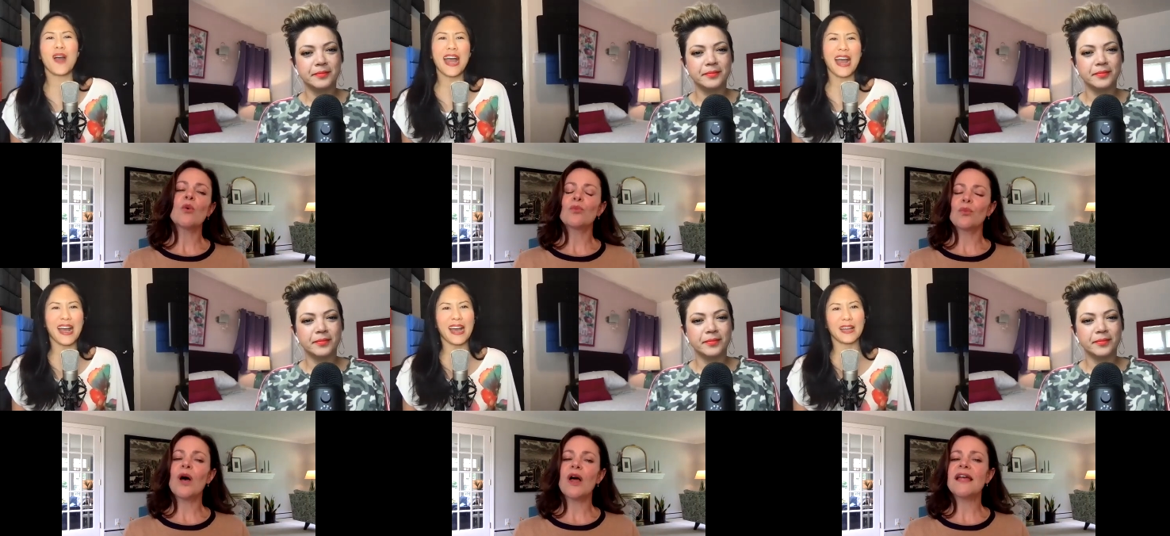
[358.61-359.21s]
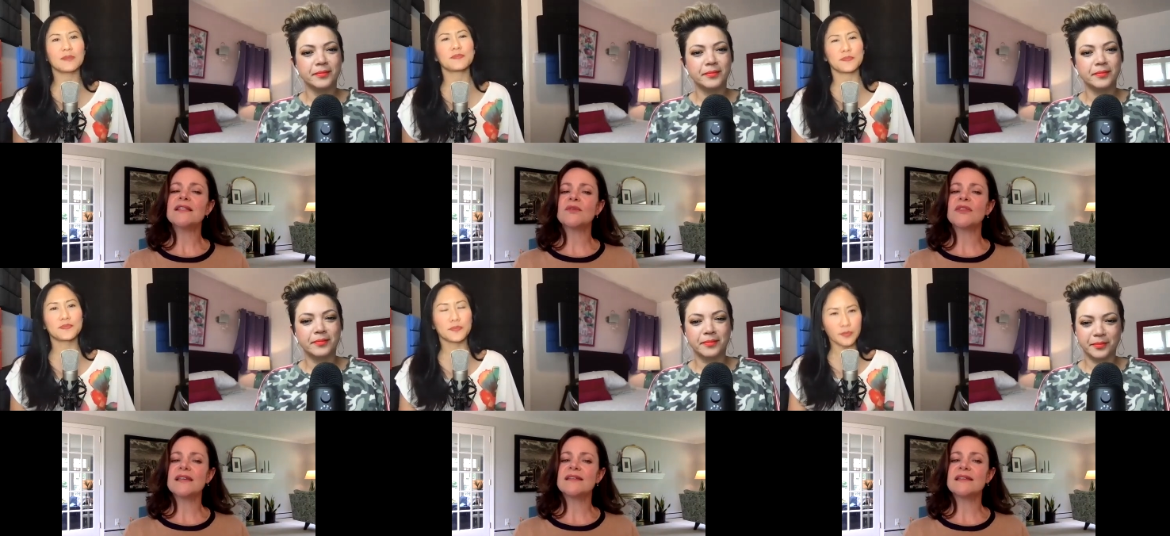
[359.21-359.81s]
Speaker 1: I, well, that's what
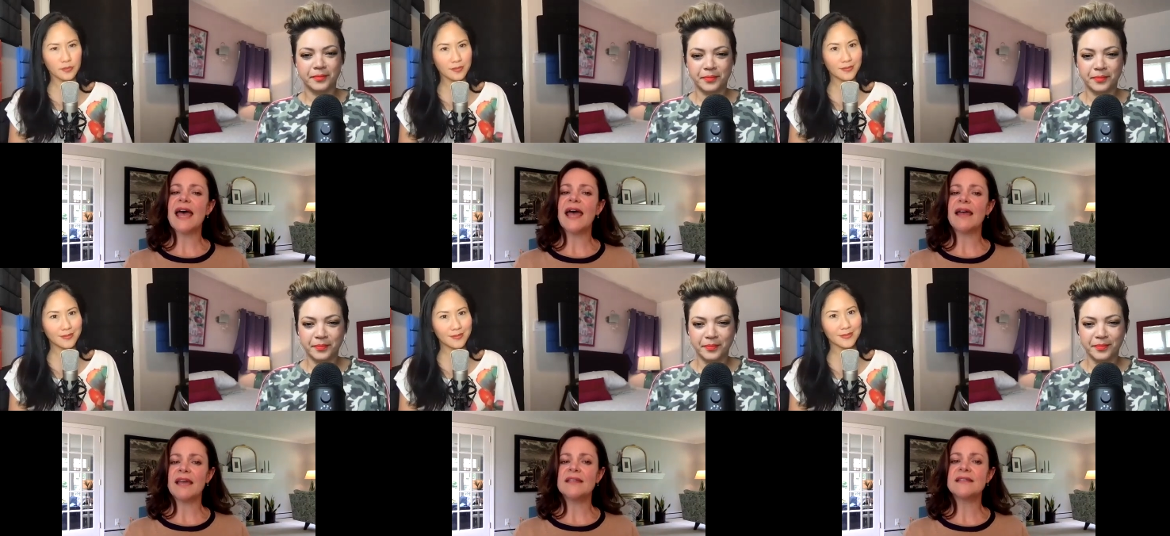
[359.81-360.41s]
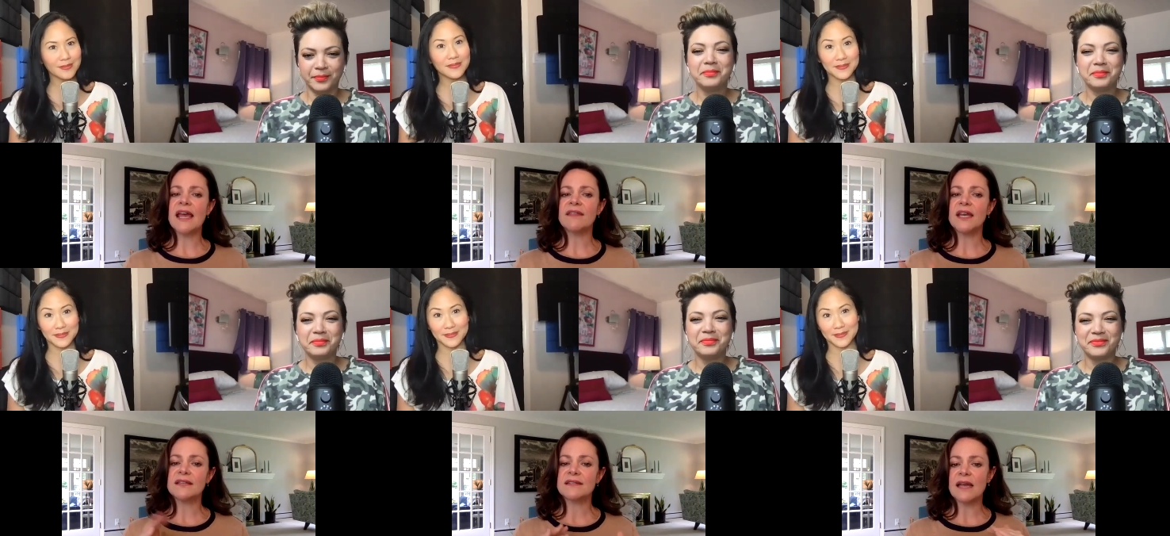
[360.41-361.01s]
they say. They say that
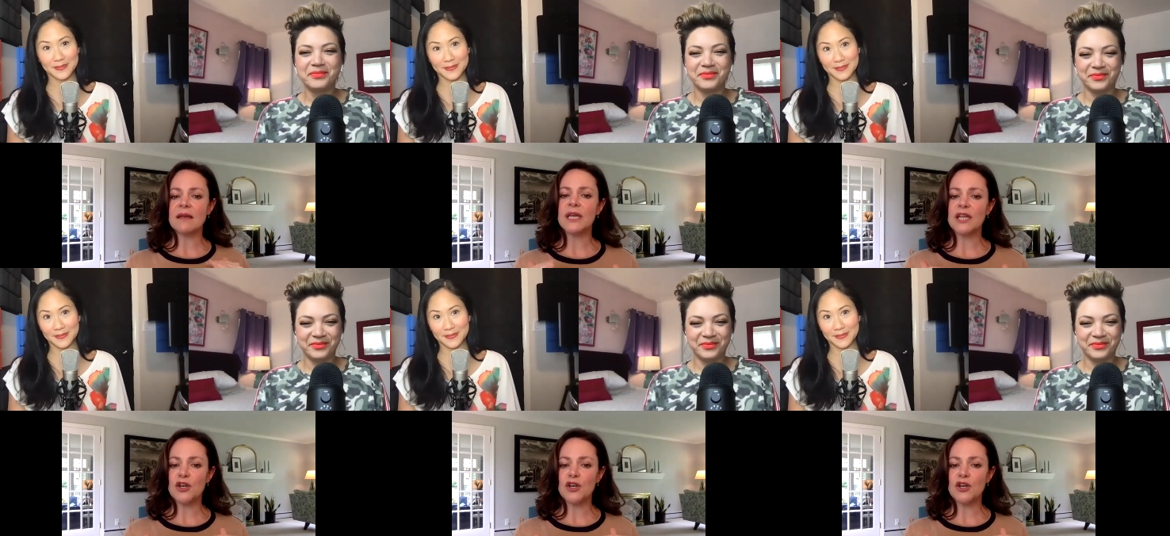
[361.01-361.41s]
excitement and